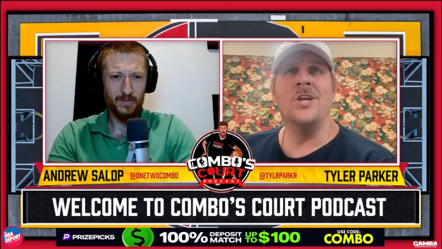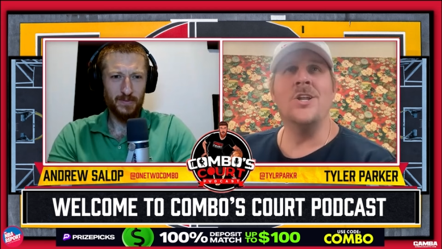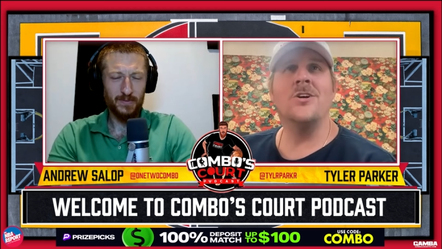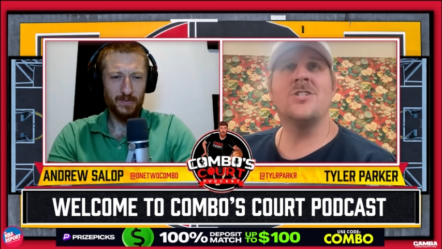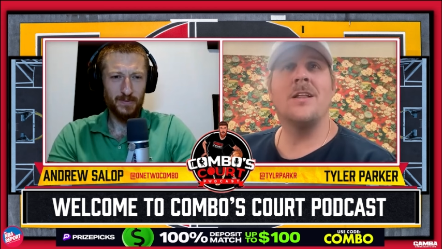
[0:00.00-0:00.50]

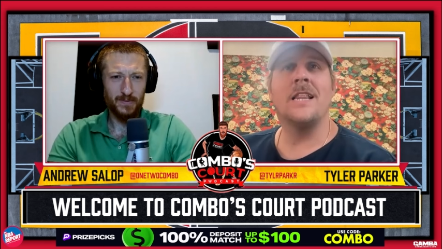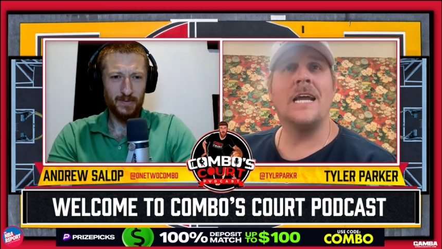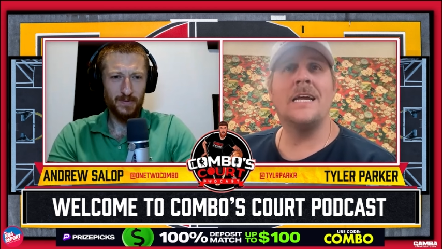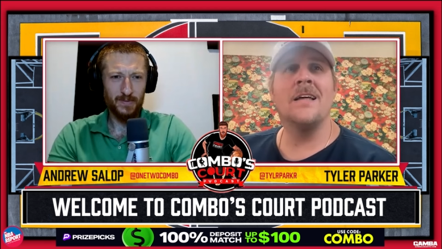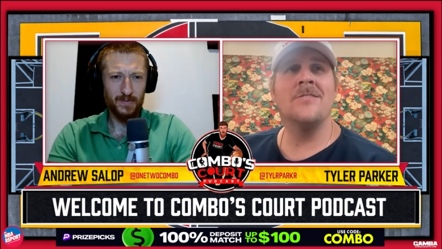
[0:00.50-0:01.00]
Speaker 1: you know so
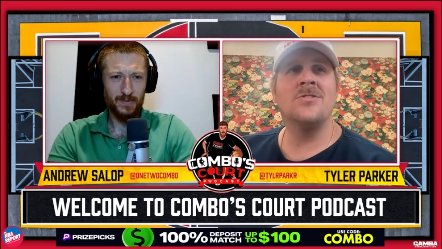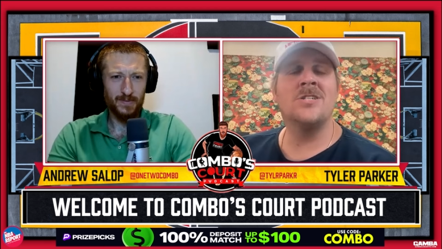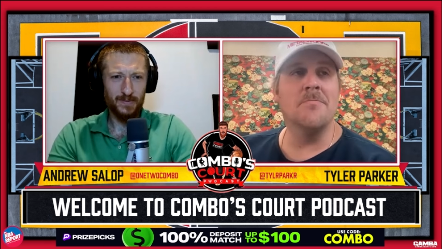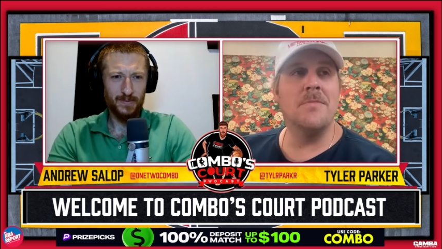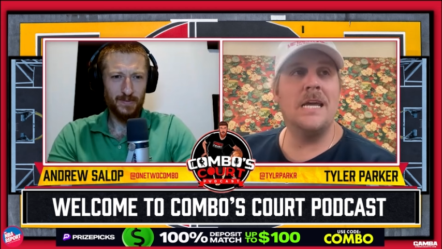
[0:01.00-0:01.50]
like
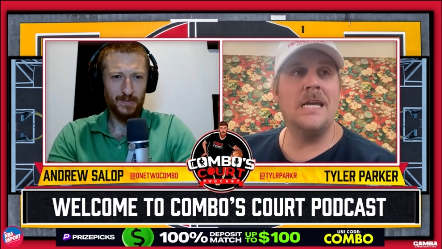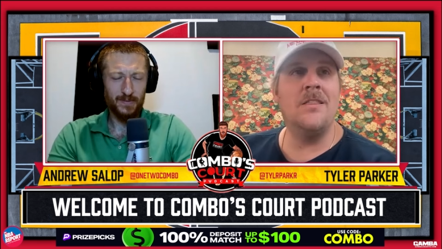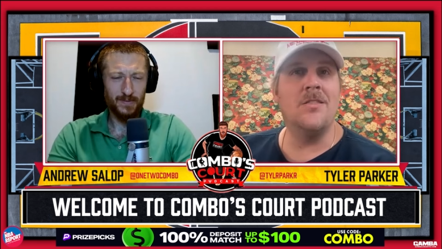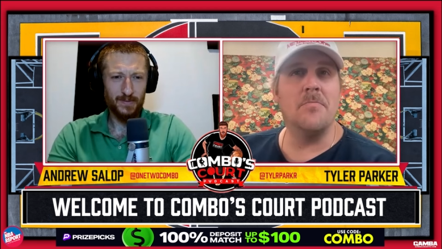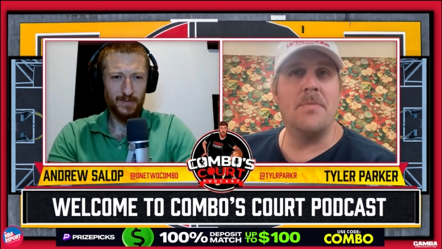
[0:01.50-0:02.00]
to me,
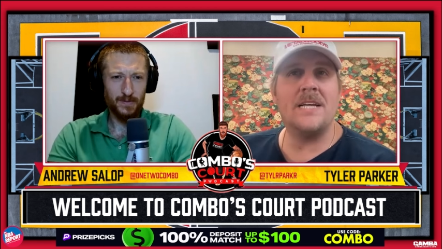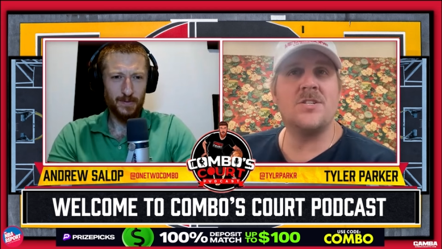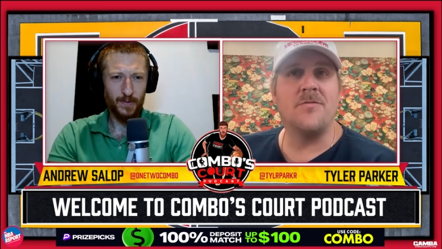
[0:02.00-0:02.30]
the best